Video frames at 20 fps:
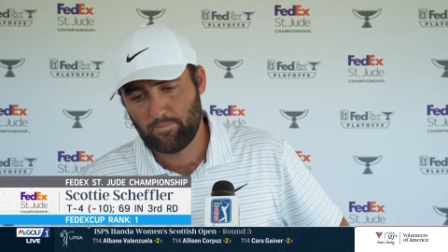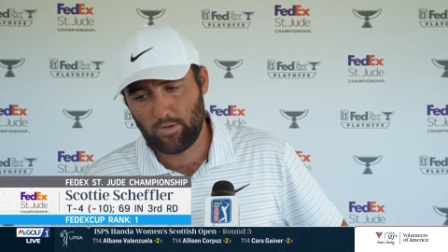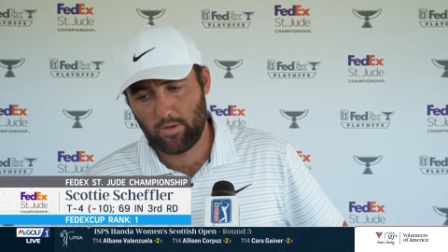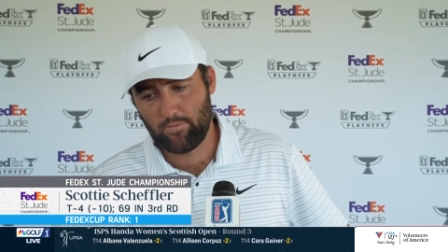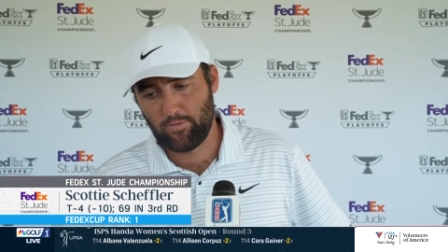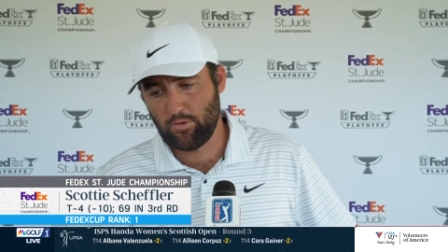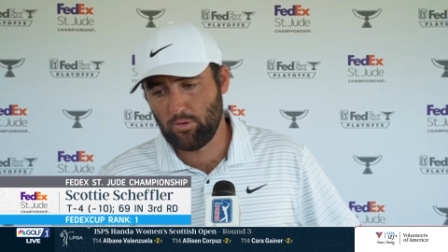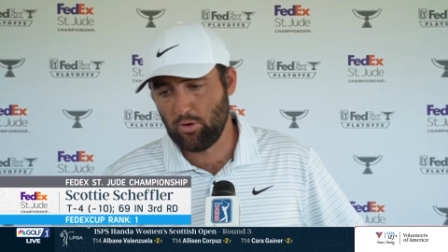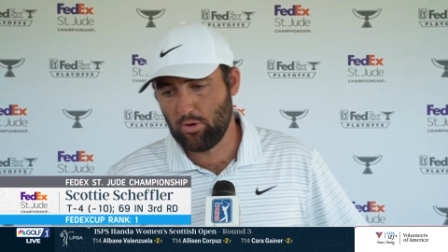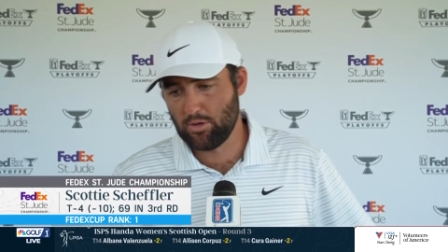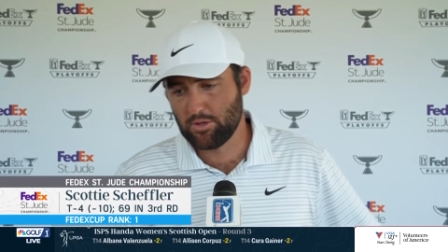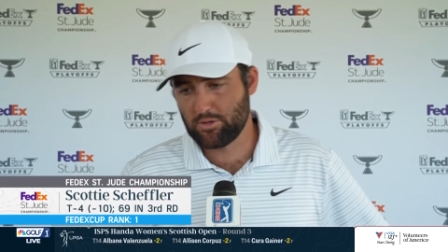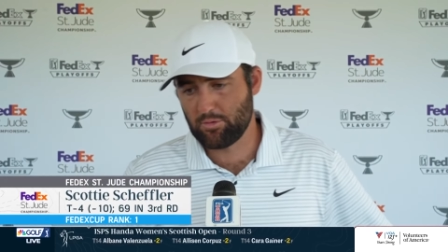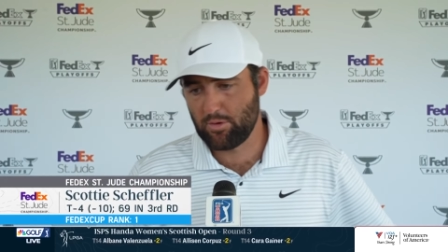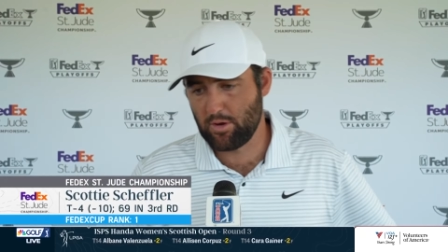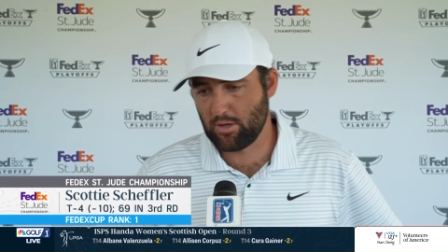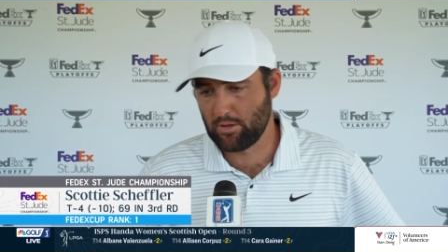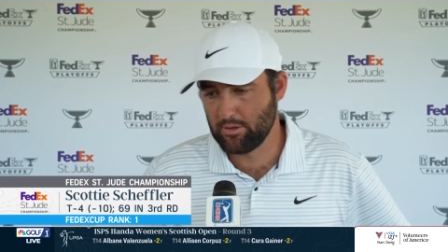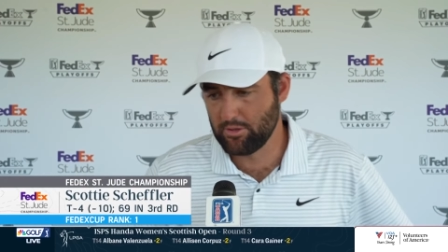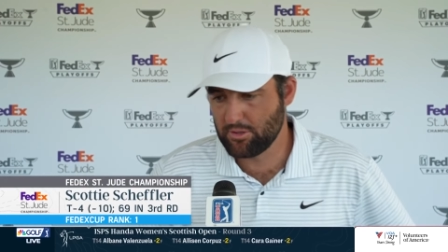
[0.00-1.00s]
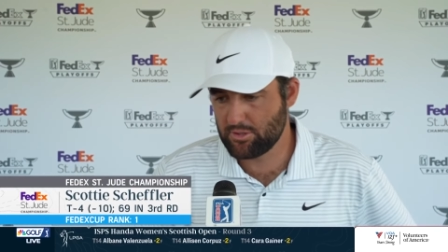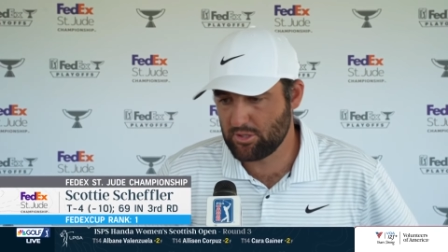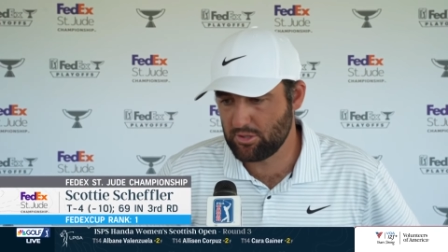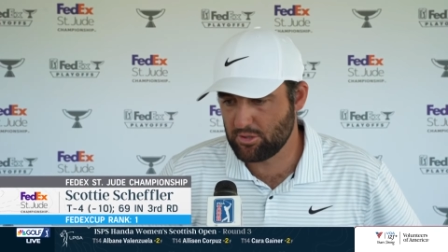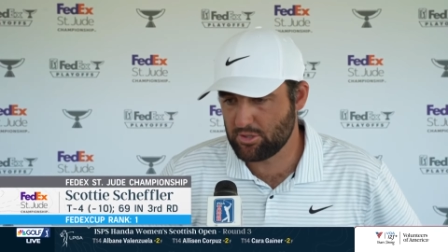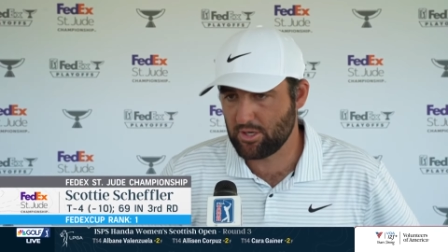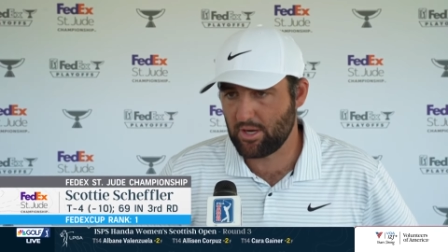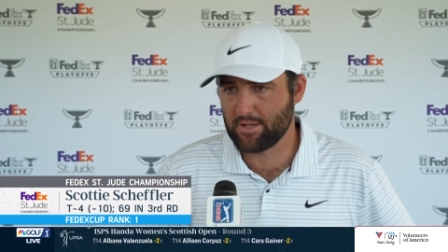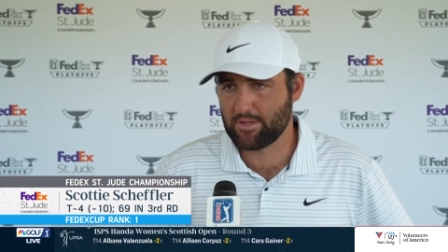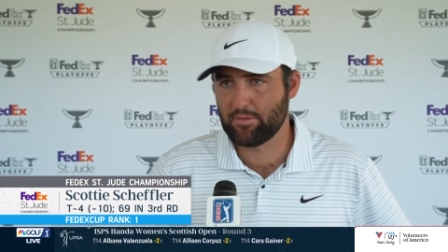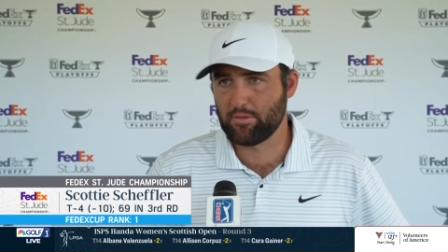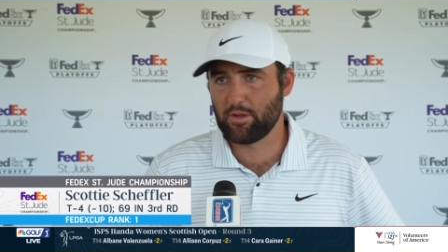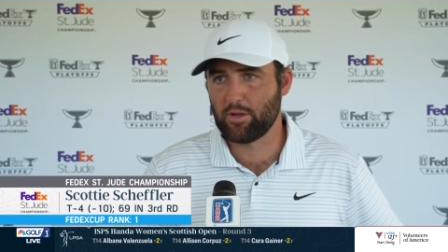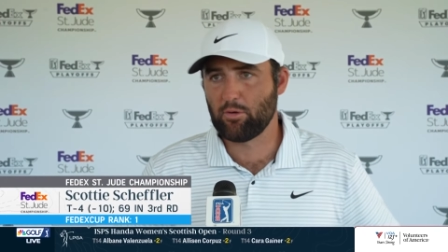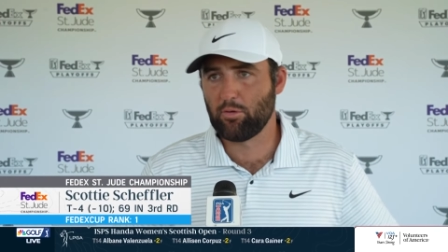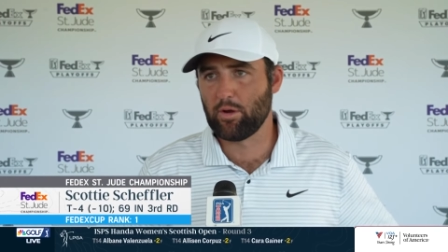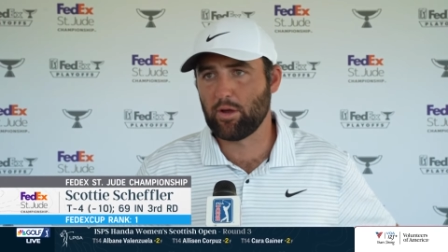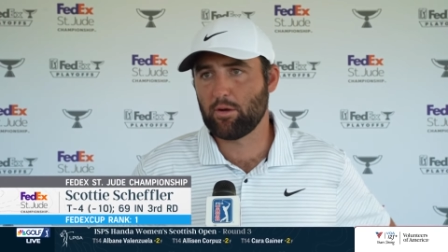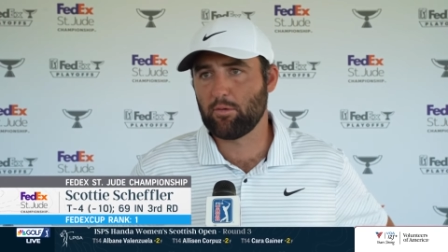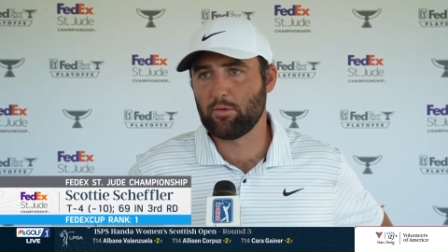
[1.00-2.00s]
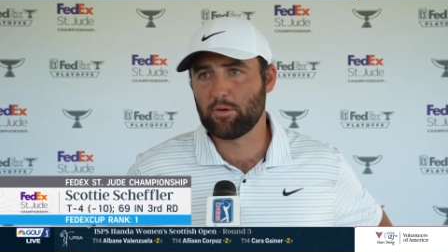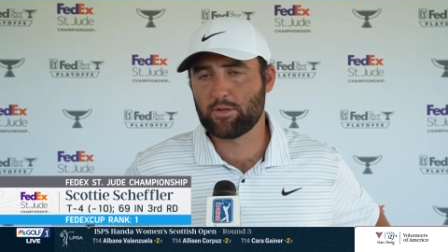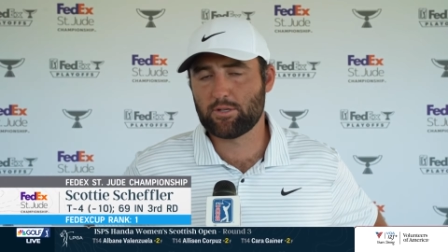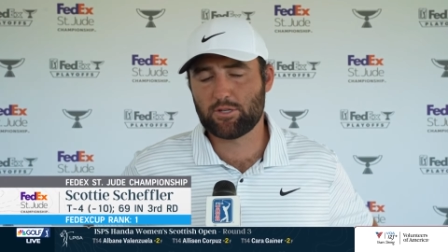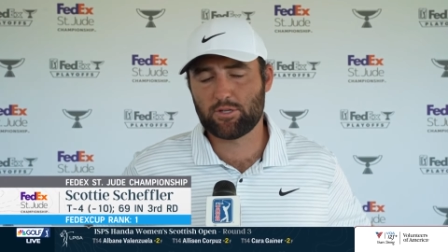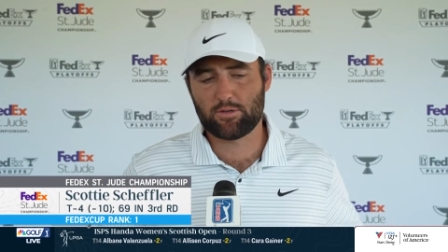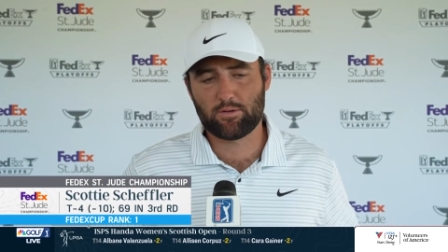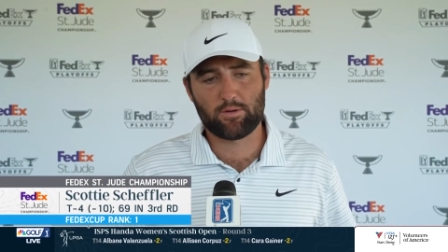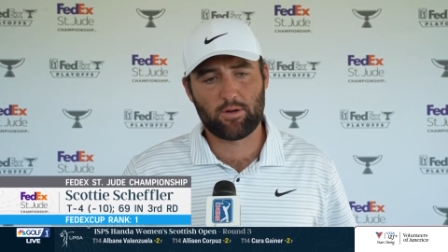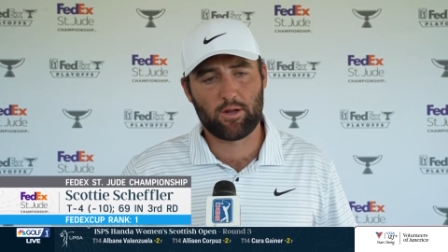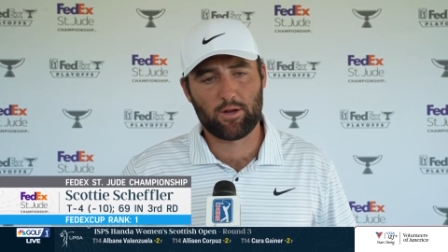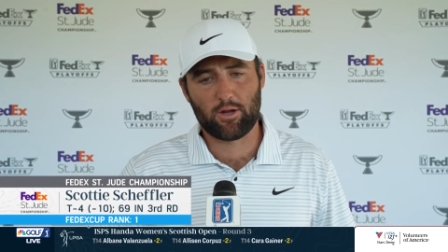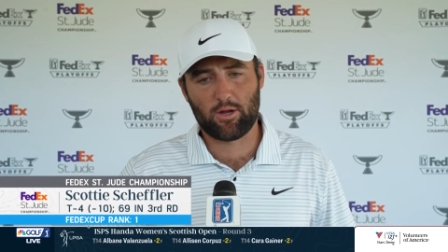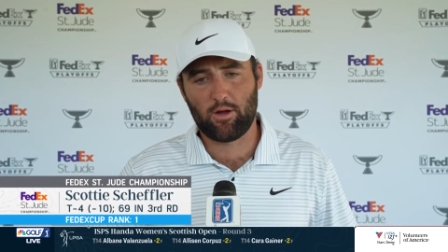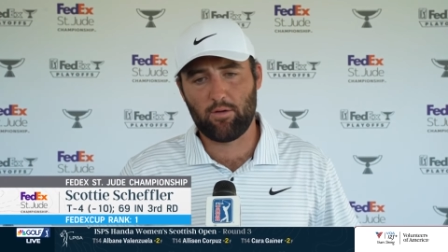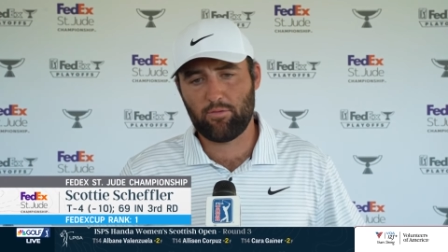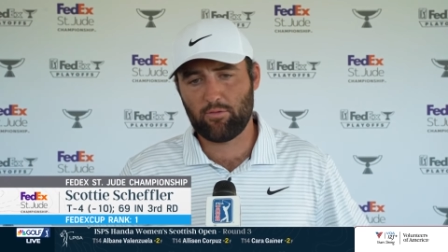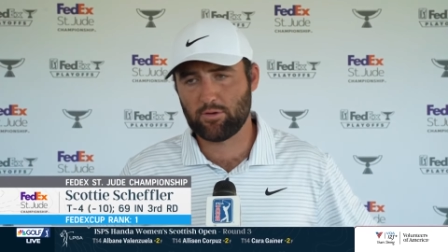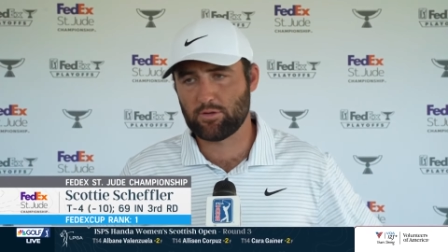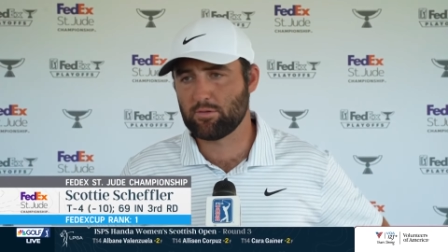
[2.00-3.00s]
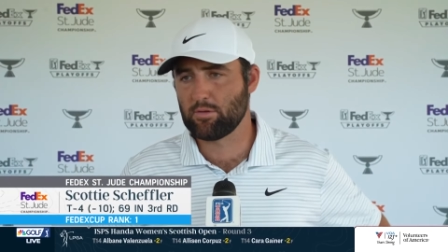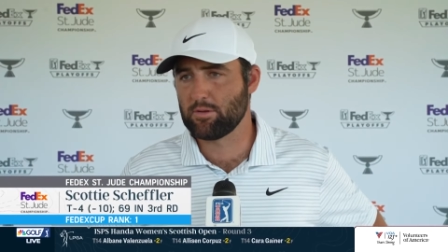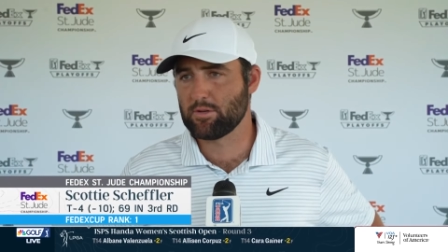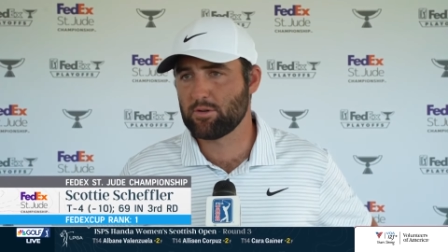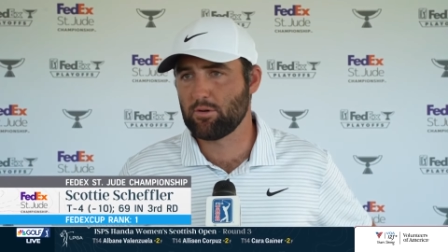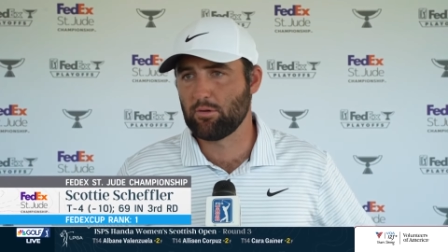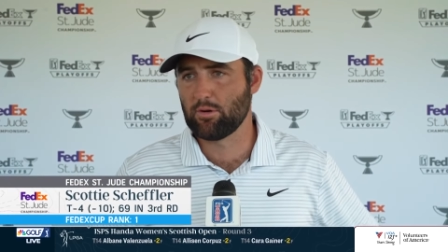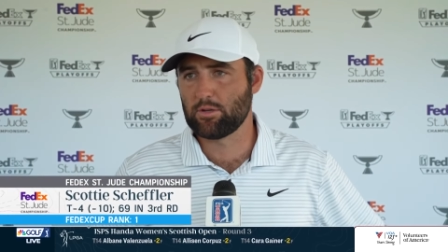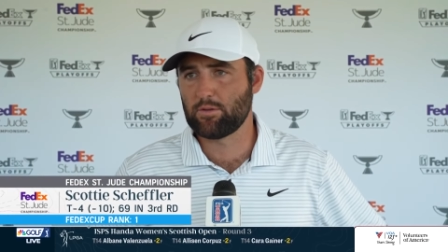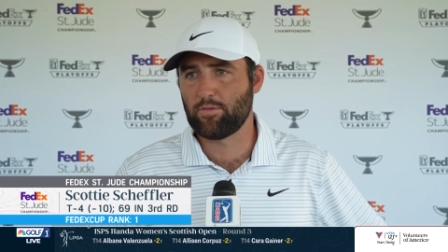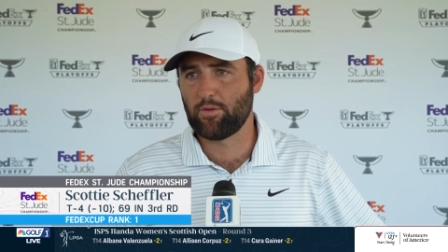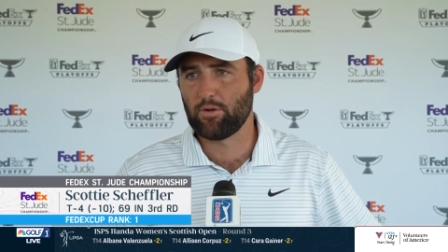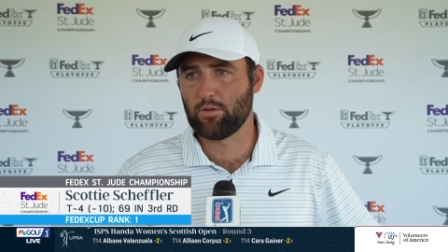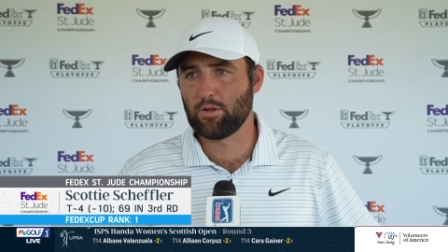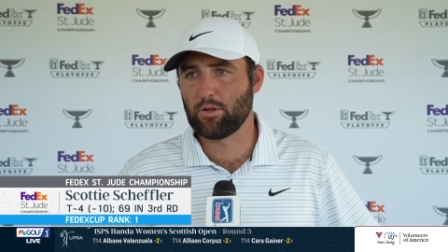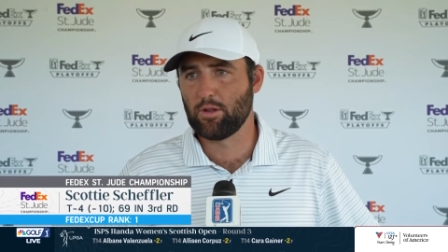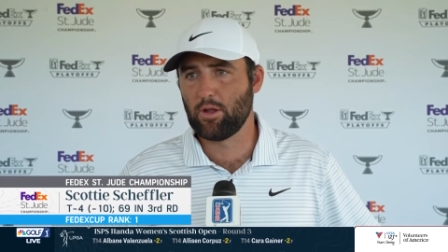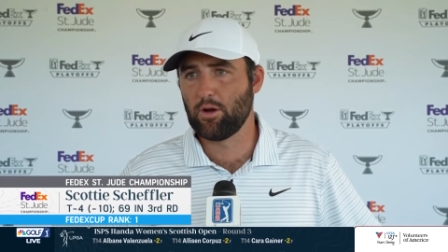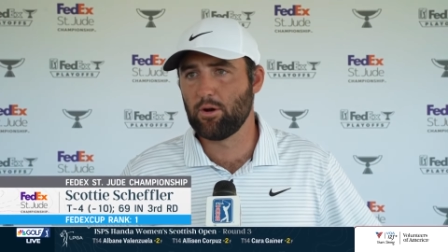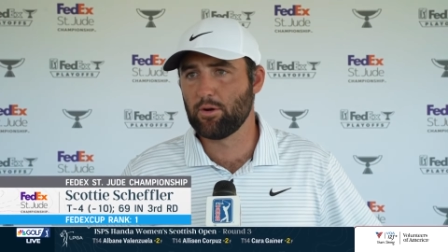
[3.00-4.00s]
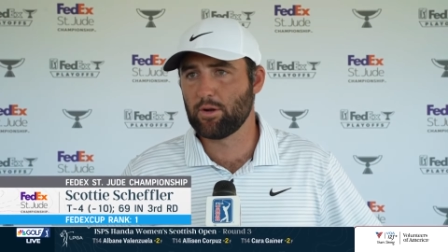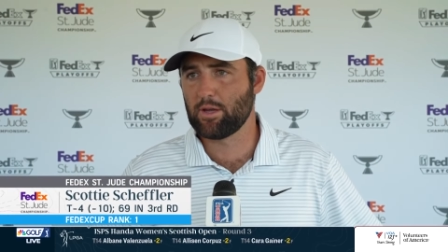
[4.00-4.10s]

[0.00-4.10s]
a few holes where you can lose two shots really quick, which on a golf course where the scoring is fairly low,